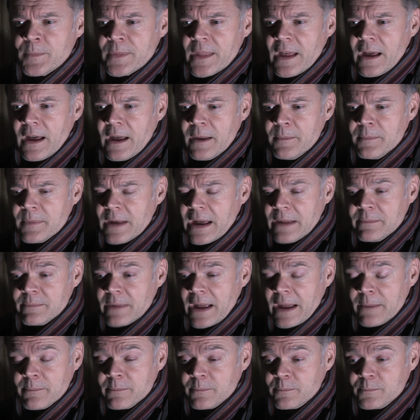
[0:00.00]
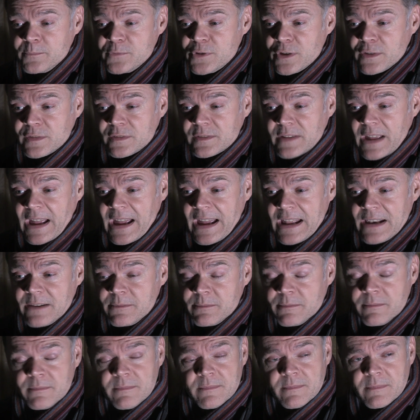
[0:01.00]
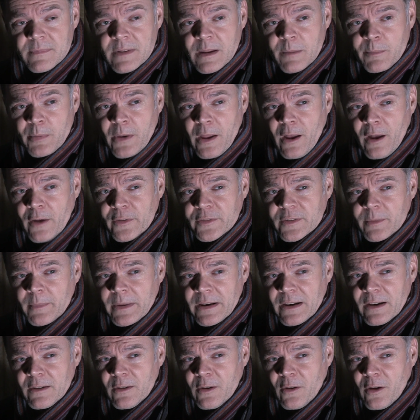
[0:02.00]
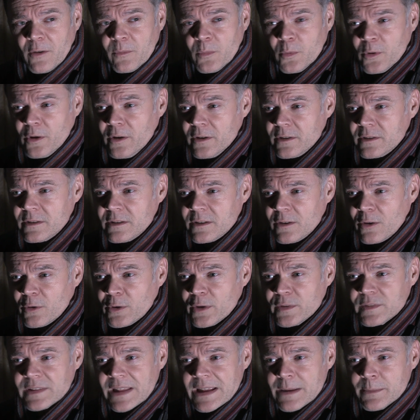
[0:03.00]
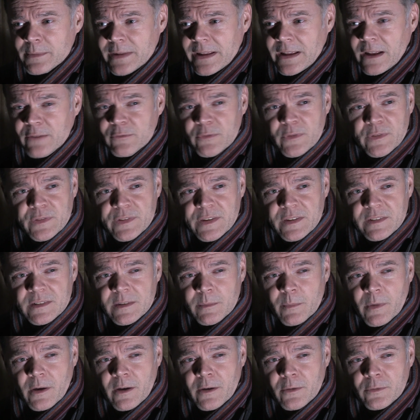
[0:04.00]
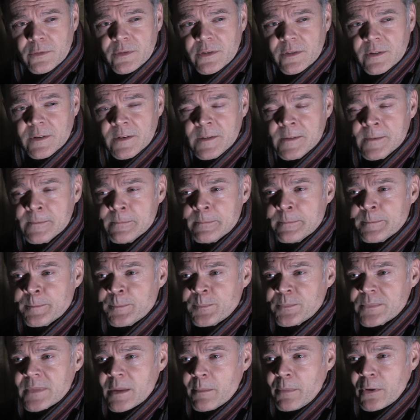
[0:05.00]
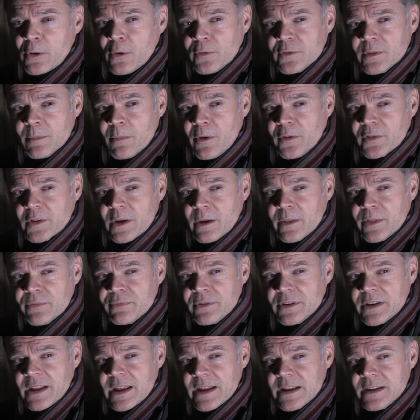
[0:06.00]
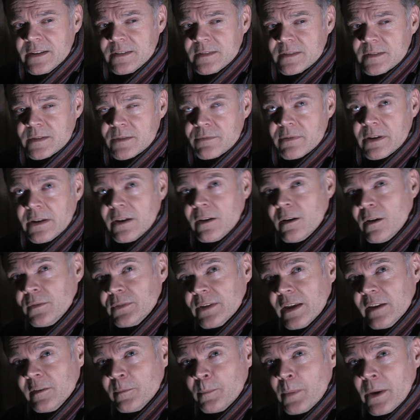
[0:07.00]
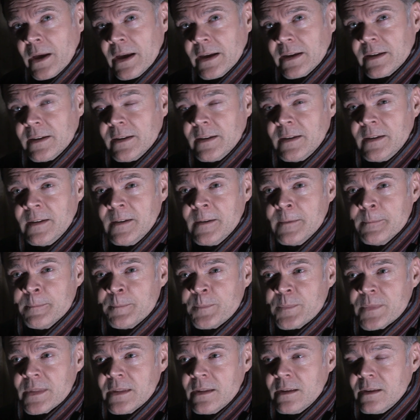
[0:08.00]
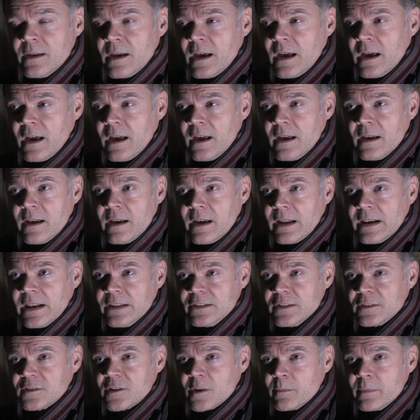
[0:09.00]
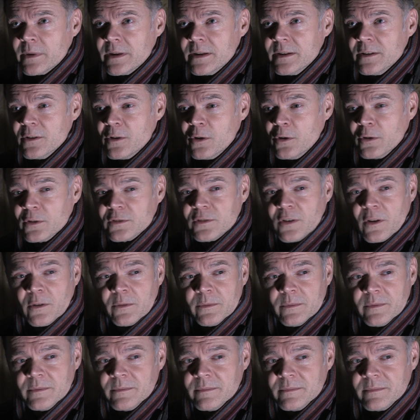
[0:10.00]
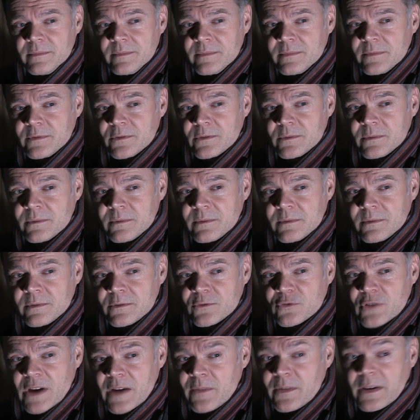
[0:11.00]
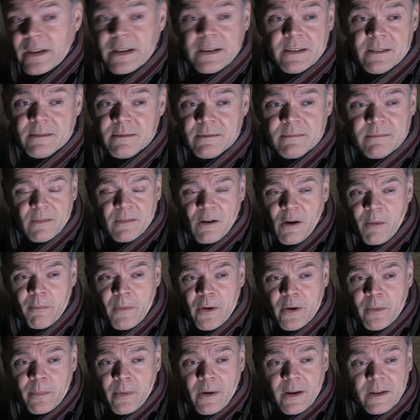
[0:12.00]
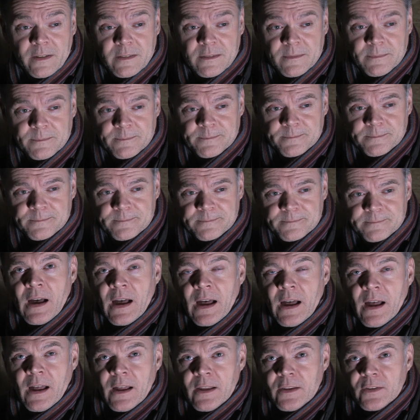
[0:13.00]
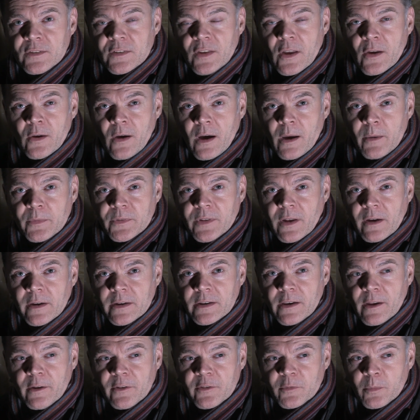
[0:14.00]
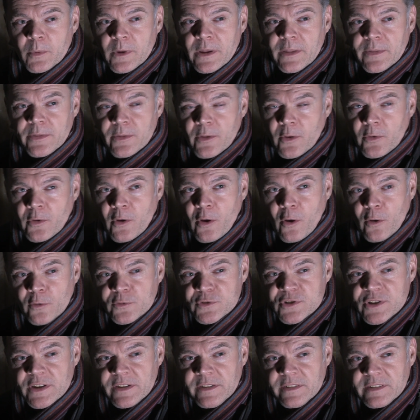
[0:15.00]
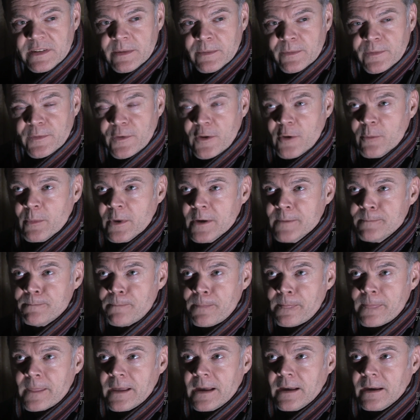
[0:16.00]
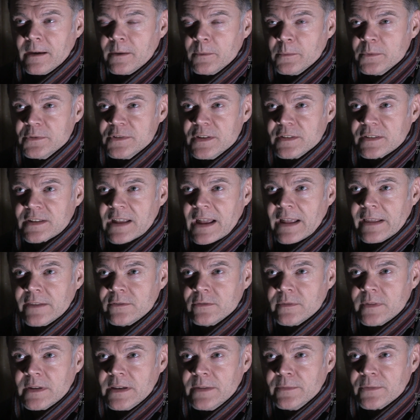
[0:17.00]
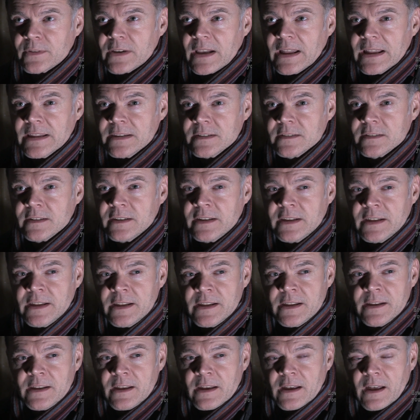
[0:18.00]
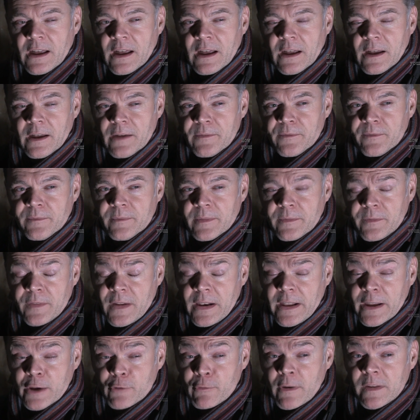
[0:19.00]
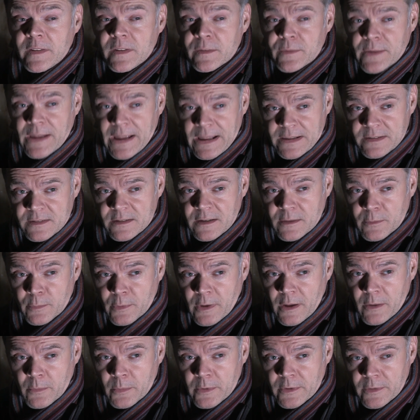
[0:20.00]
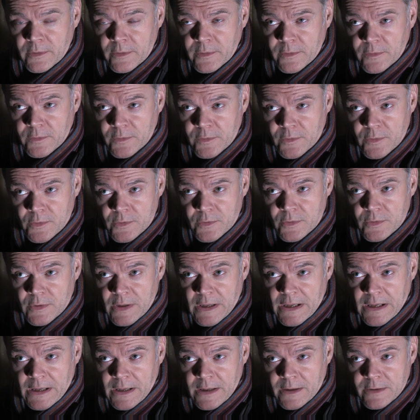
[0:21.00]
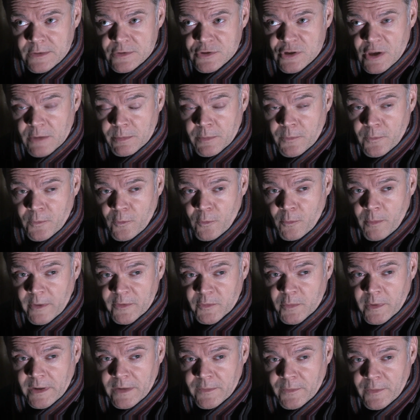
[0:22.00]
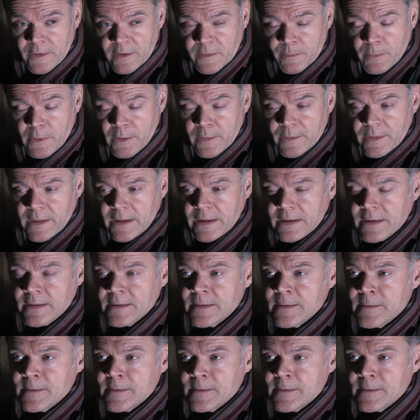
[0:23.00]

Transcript: And just had a blast. I mean, a lot of work. Longest day was 860 miles. We got to Moscow in 3 days, 3.5 days back. And it just got me hooked on travelling on motorbikes. So I was diagnosed with non-Hodgkin's lymphoma, which is cancer of the lymph glands, a fairly aggressive cancer when I was just before my 21st birthday.